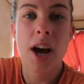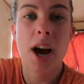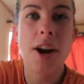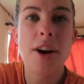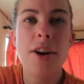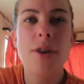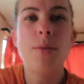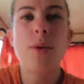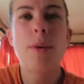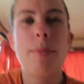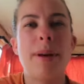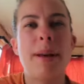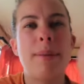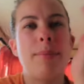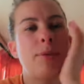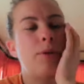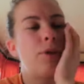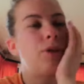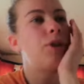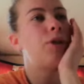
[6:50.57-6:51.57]
I don't know what
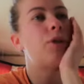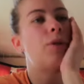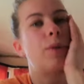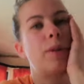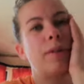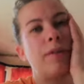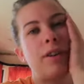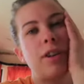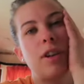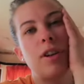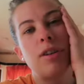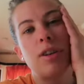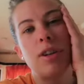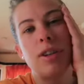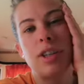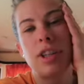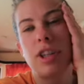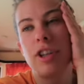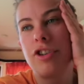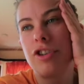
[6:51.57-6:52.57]
people do. If you don't go
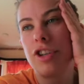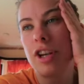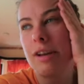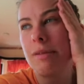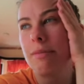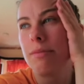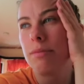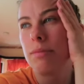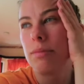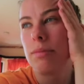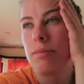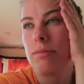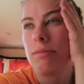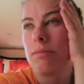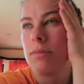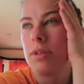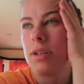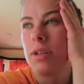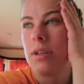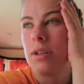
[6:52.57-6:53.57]
to the gym
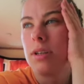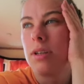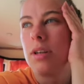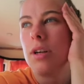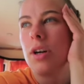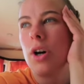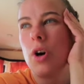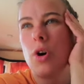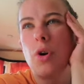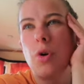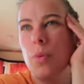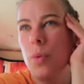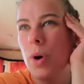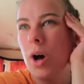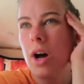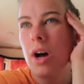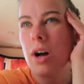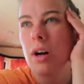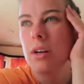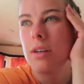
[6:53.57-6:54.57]
or
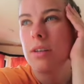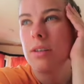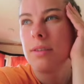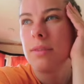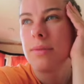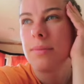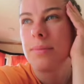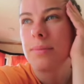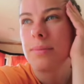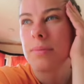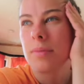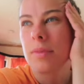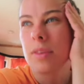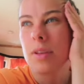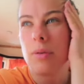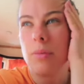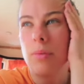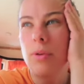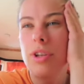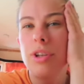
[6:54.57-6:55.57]
work,
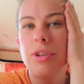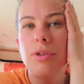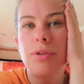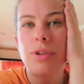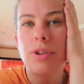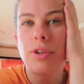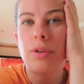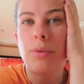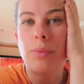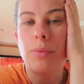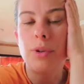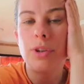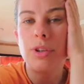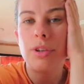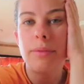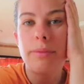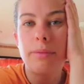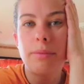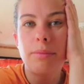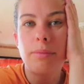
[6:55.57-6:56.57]
what do you do? What do
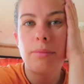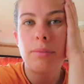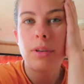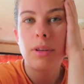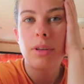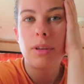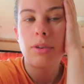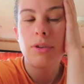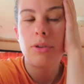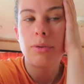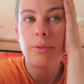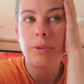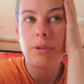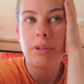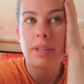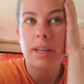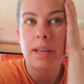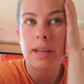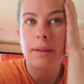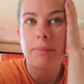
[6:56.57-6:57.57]
you do with your
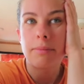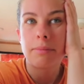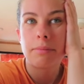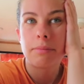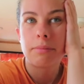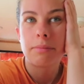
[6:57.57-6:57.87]
day?